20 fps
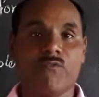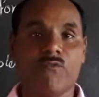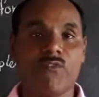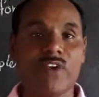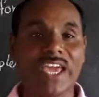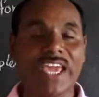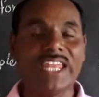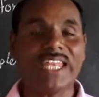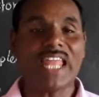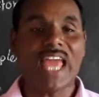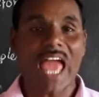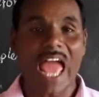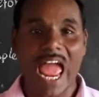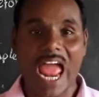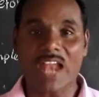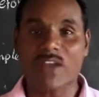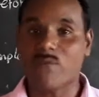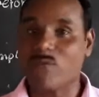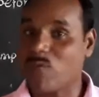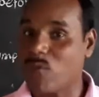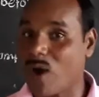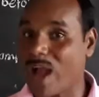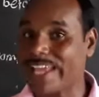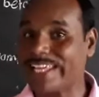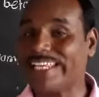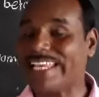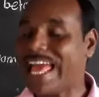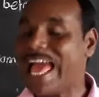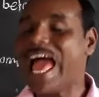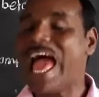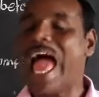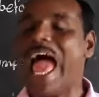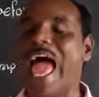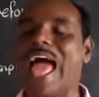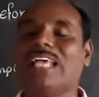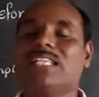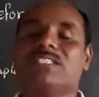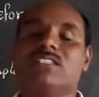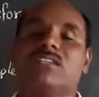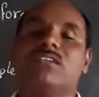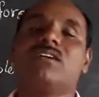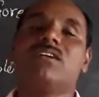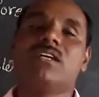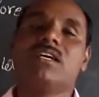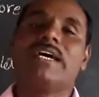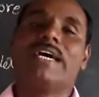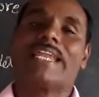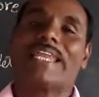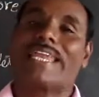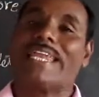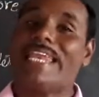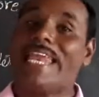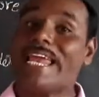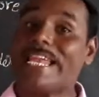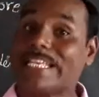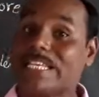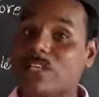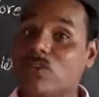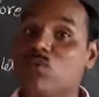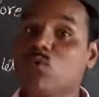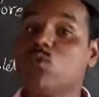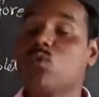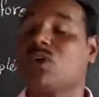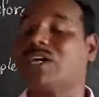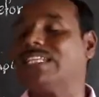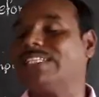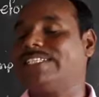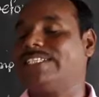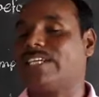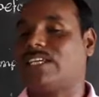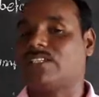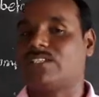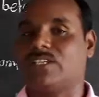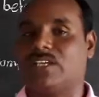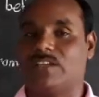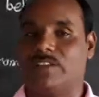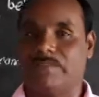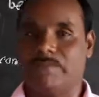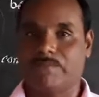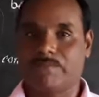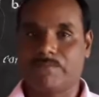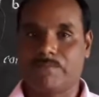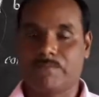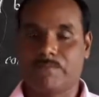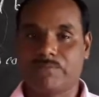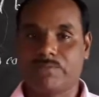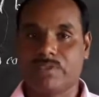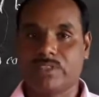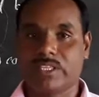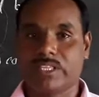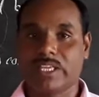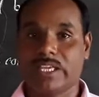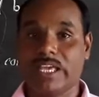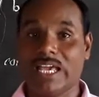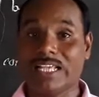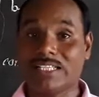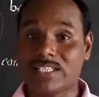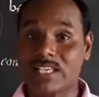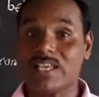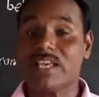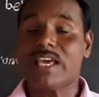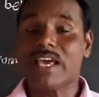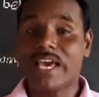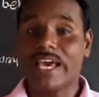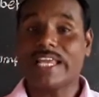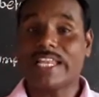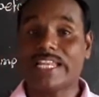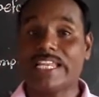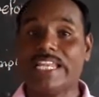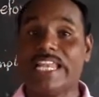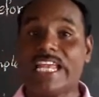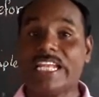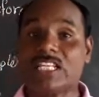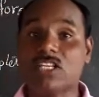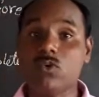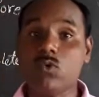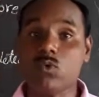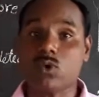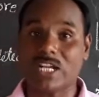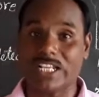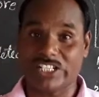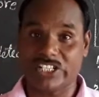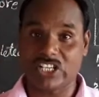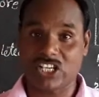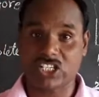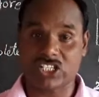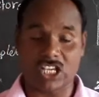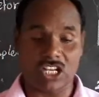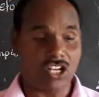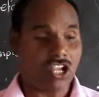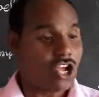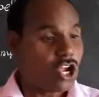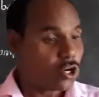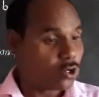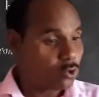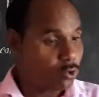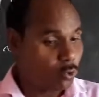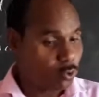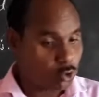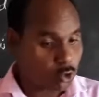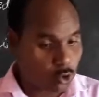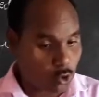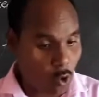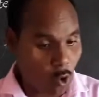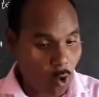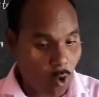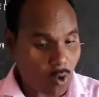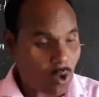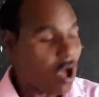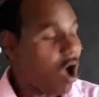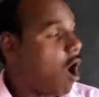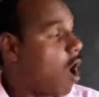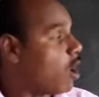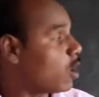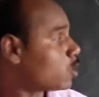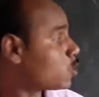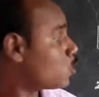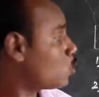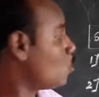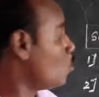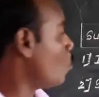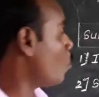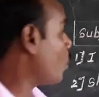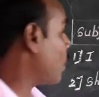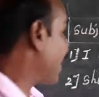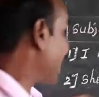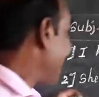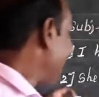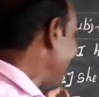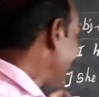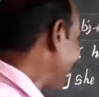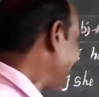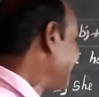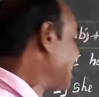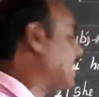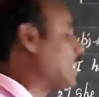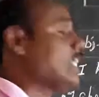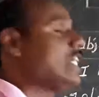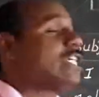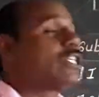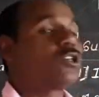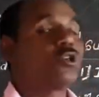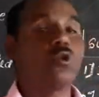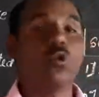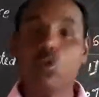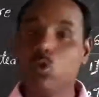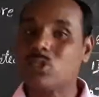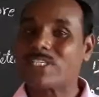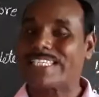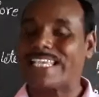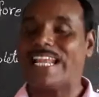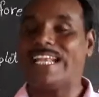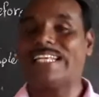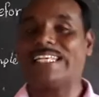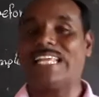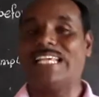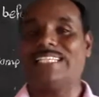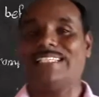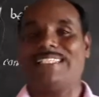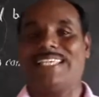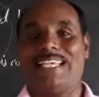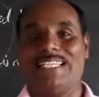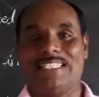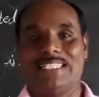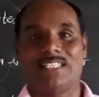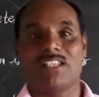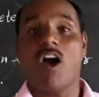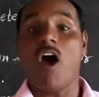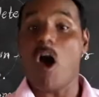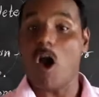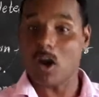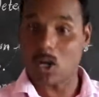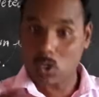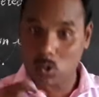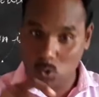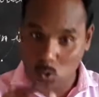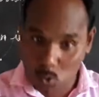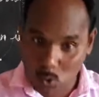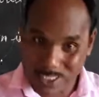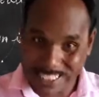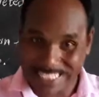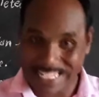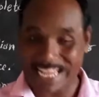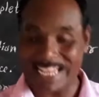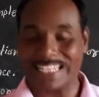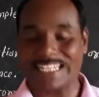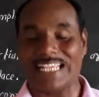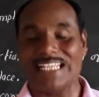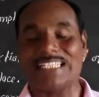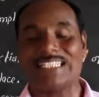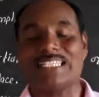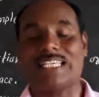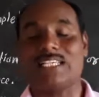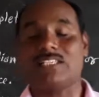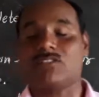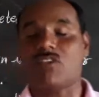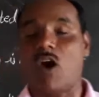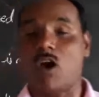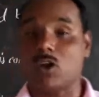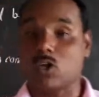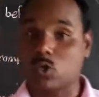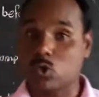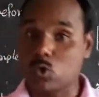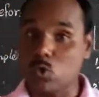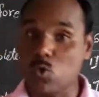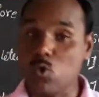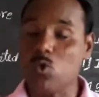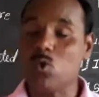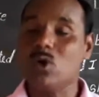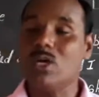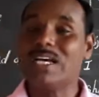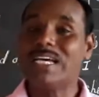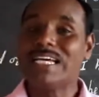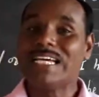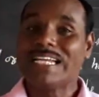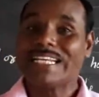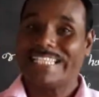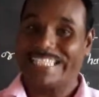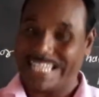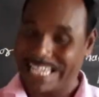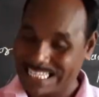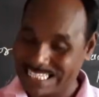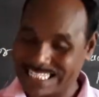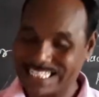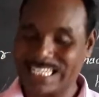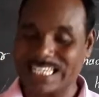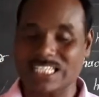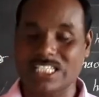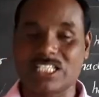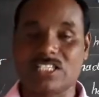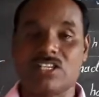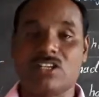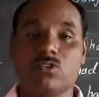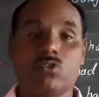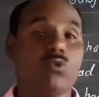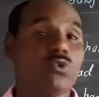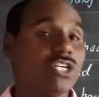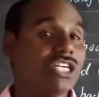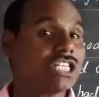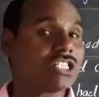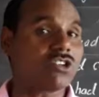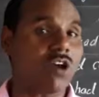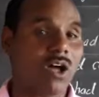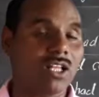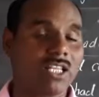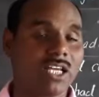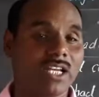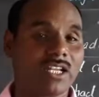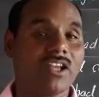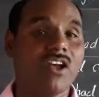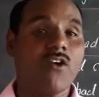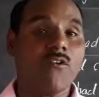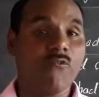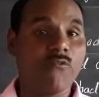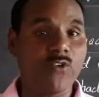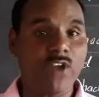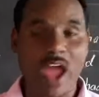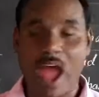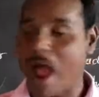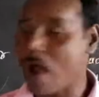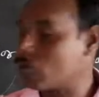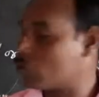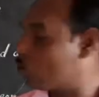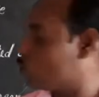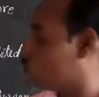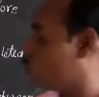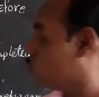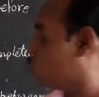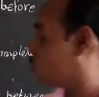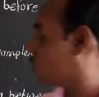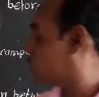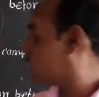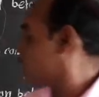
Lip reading: When and while as a relative conjunction. As a relative conjunction to show or to connect two sentences or two tenses to each other, we have to use